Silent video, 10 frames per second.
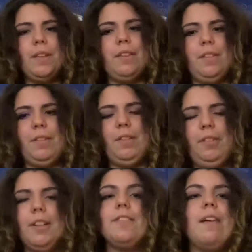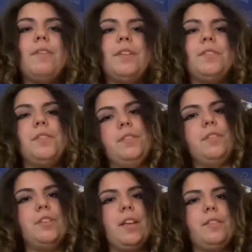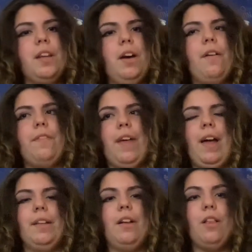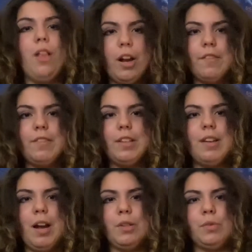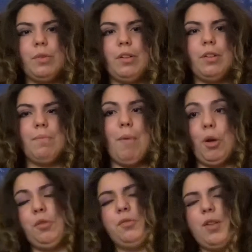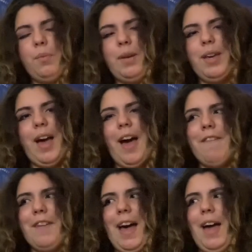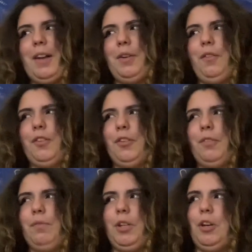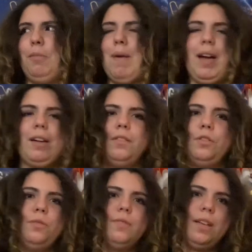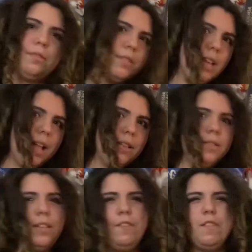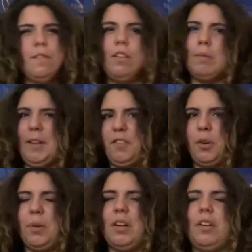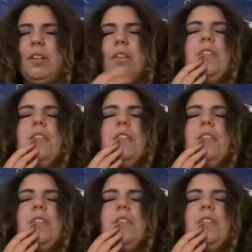There's a lot of evidence to suggest now that a lot of the dinosaur models that we have had over, you know, back in the 2010s, even a little bit forward, and